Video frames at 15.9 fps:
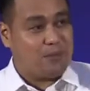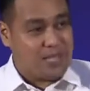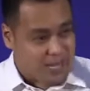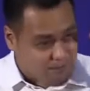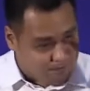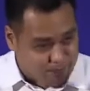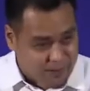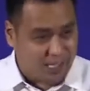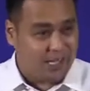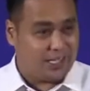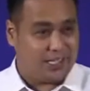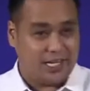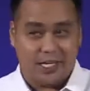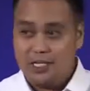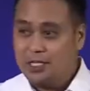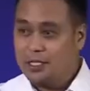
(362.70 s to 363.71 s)
the
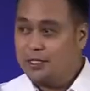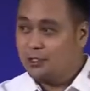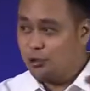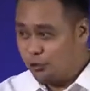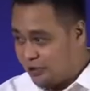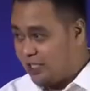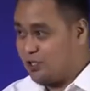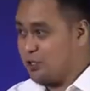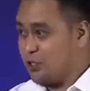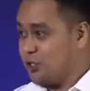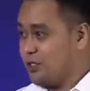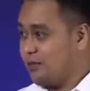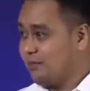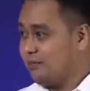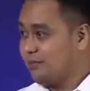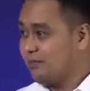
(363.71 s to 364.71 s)
ability to teach.